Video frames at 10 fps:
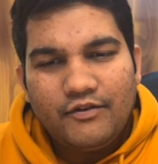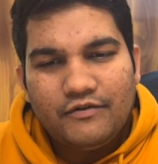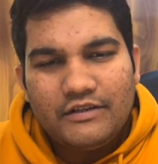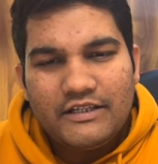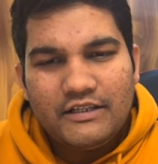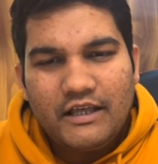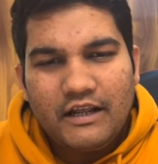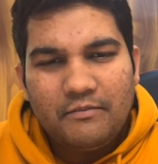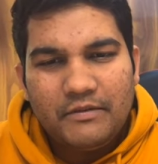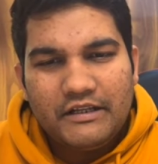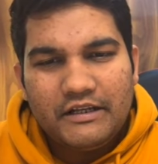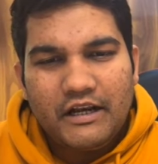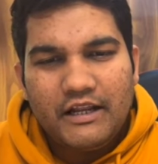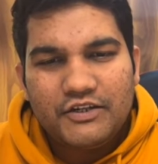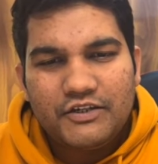you will see there are many
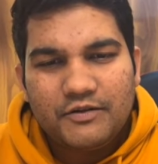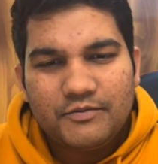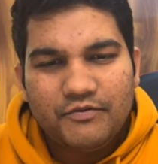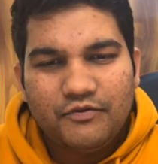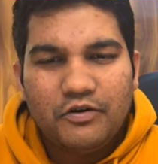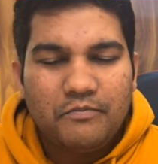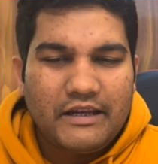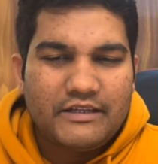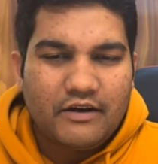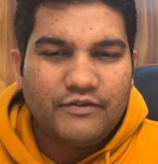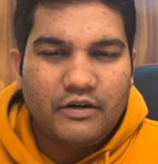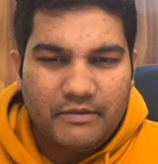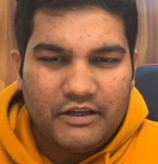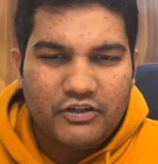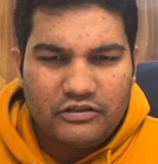relationships before marriage, after
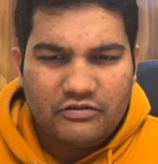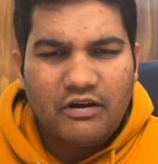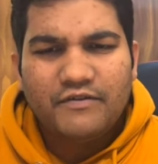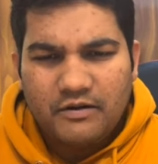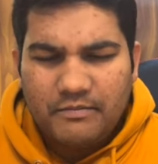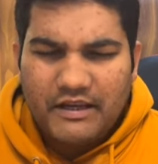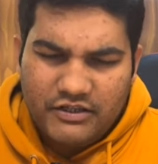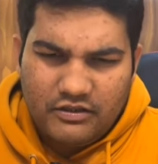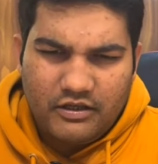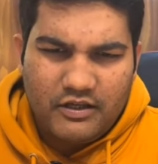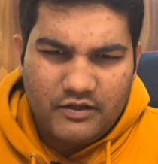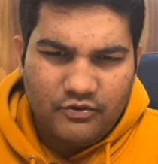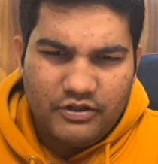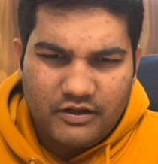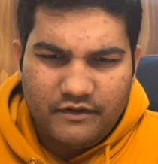marriage, also. After marriage, in the case
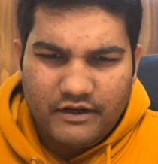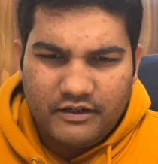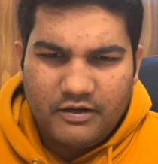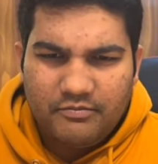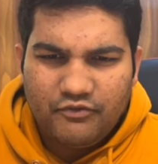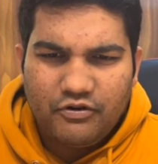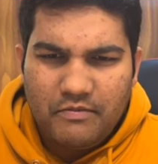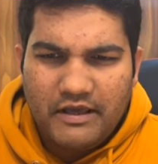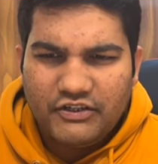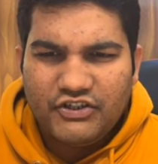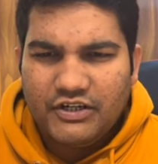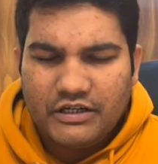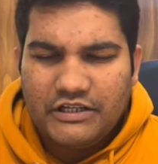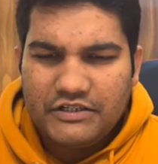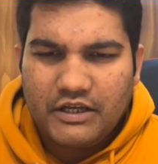Moon is afflicted, before marriage
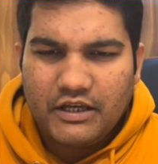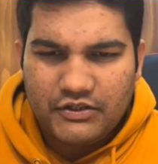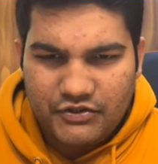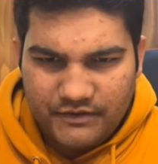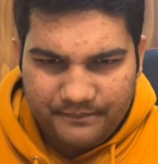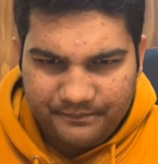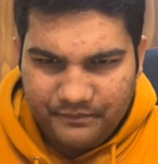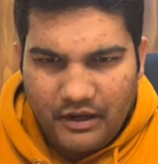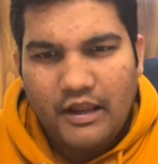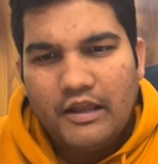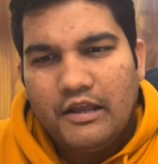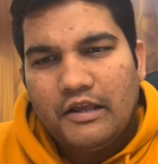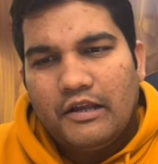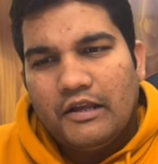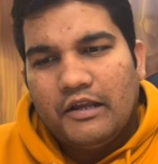generally is the case.
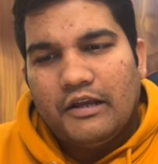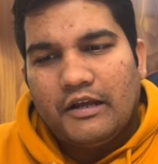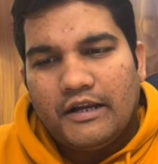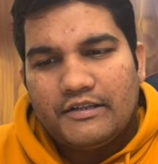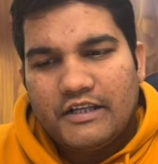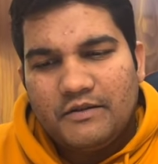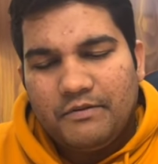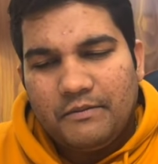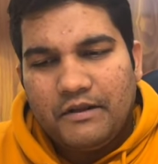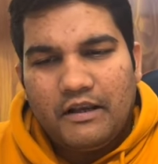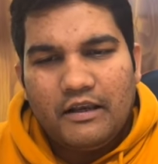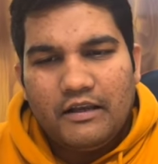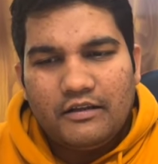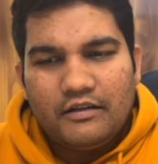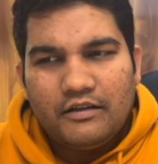Right? Such people
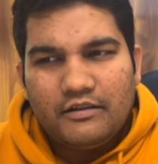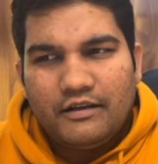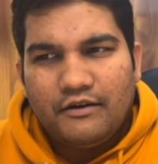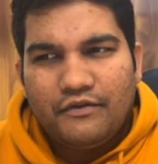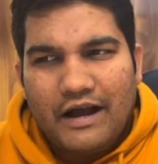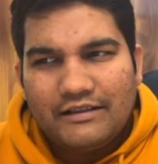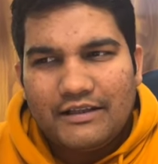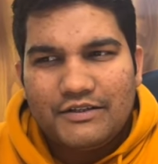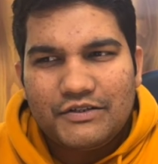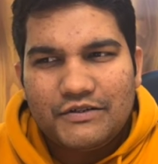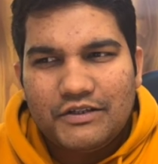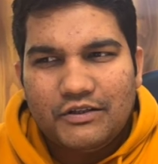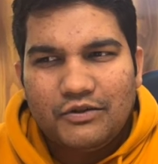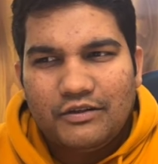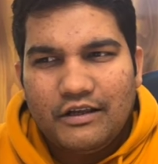their fathers you see
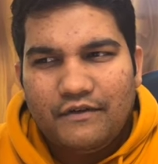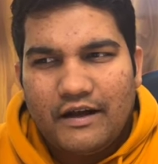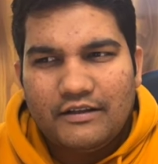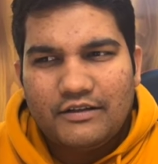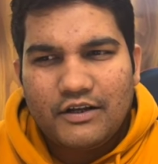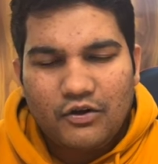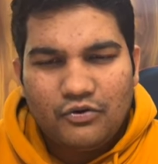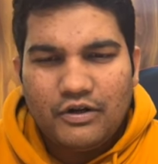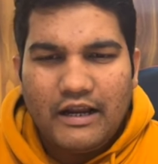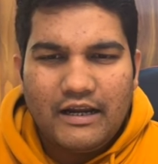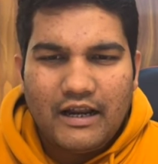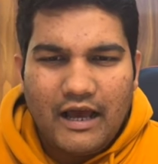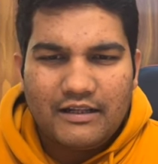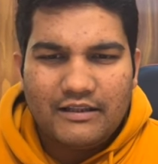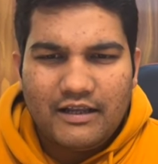though their fathers are good and
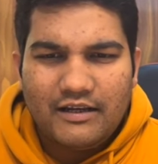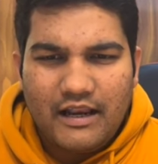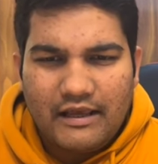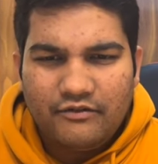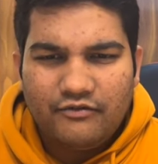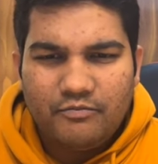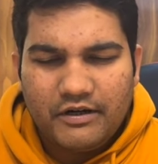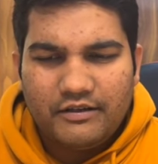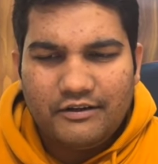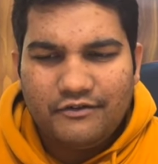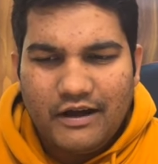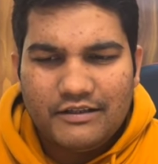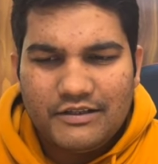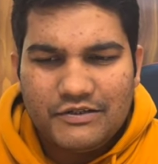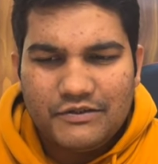are there in life but their
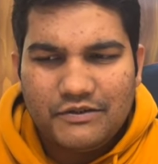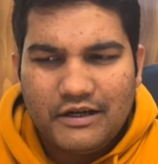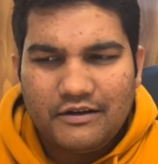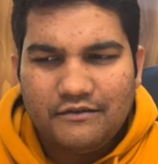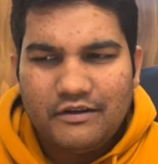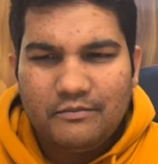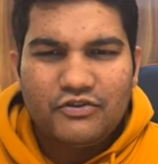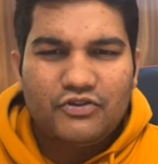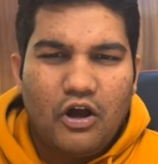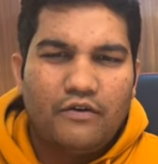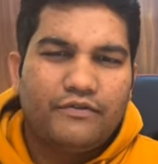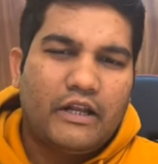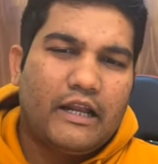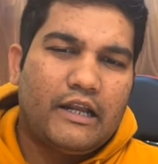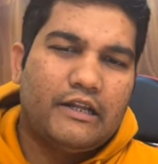fathers you know are very much soft
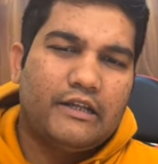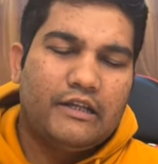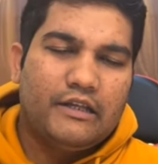and